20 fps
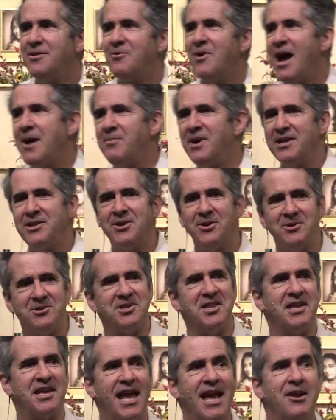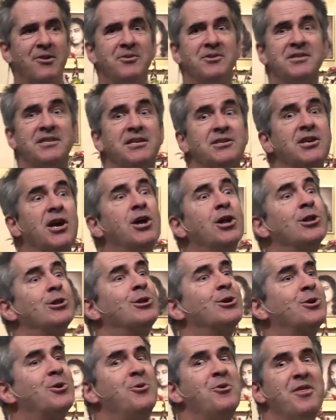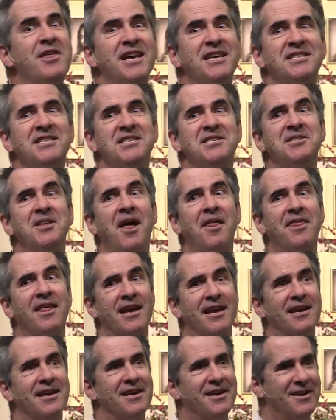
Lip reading: the rabbi turns to the cantor and says, look who thinks he's nothing.